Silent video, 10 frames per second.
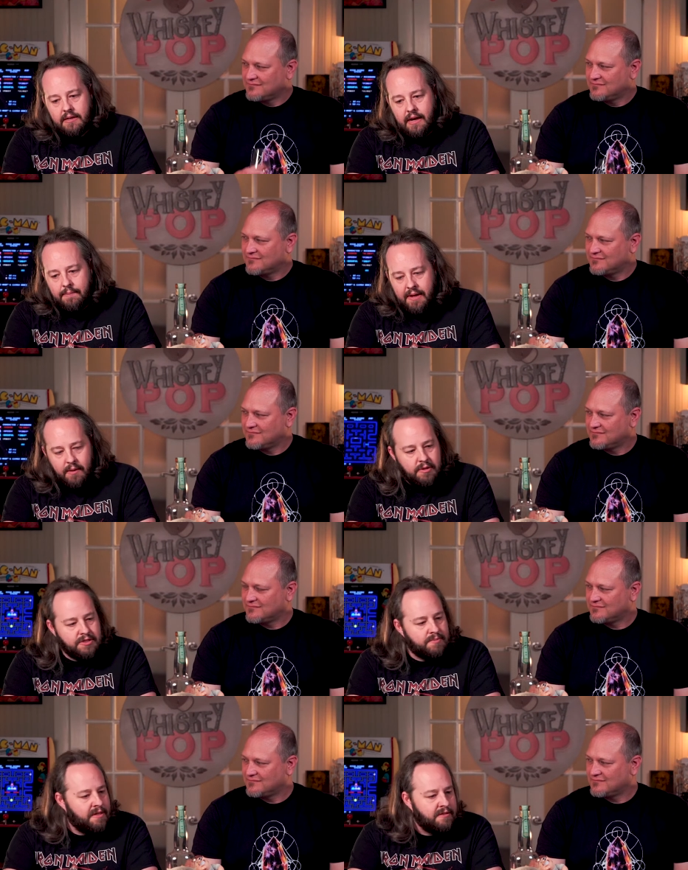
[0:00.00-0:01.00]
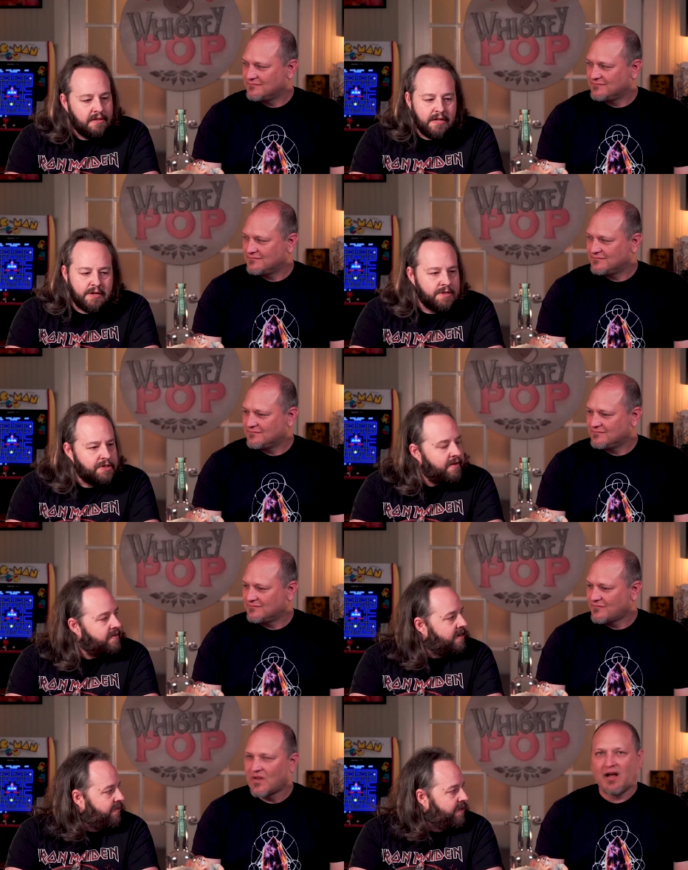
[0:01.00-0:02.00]
Speaker 1: I'm not really smelling the licorice
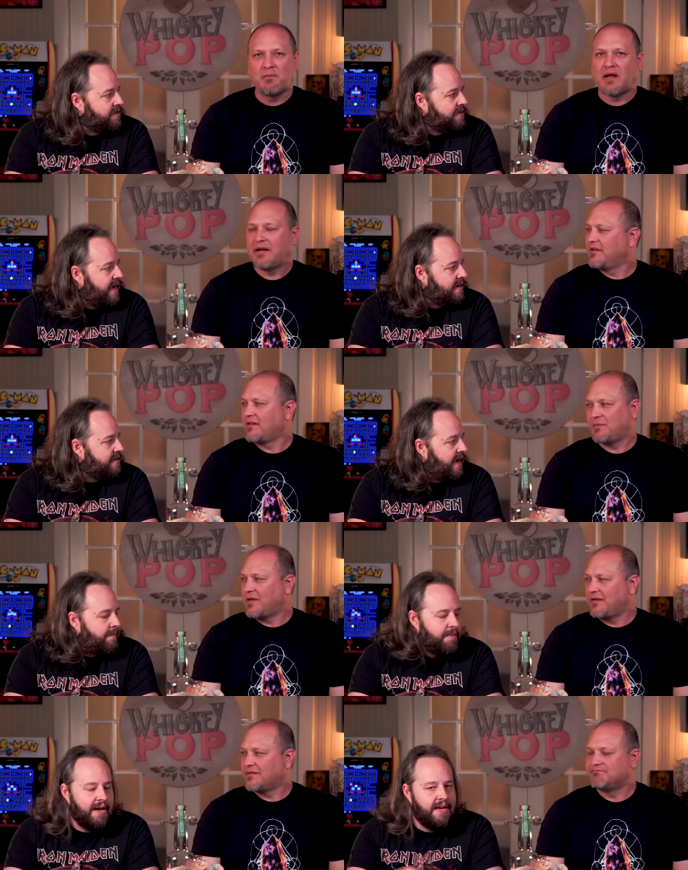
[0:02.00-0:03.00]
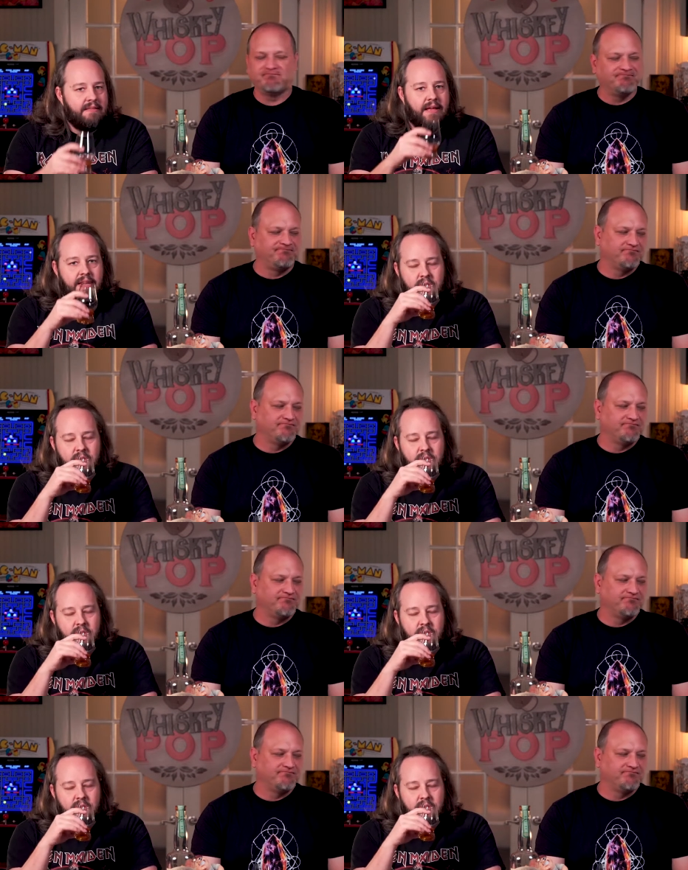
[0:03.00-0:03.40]
heavy on this. I'm not either. I, I'm, I'm, not, not getting mm. it.